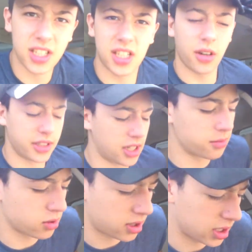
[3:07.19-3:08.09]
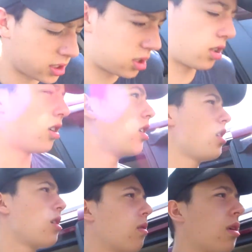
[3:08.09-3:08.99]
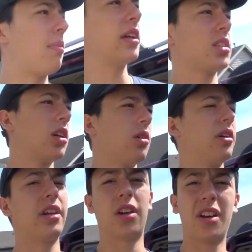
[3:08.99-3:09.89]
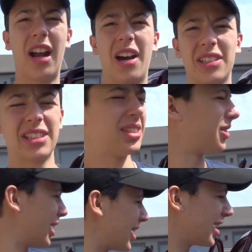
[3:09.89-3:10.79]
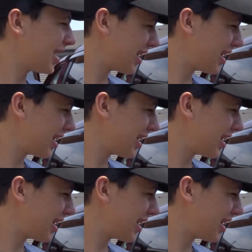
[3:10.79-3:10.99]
She always comes with us, so we're about to go in her house. What?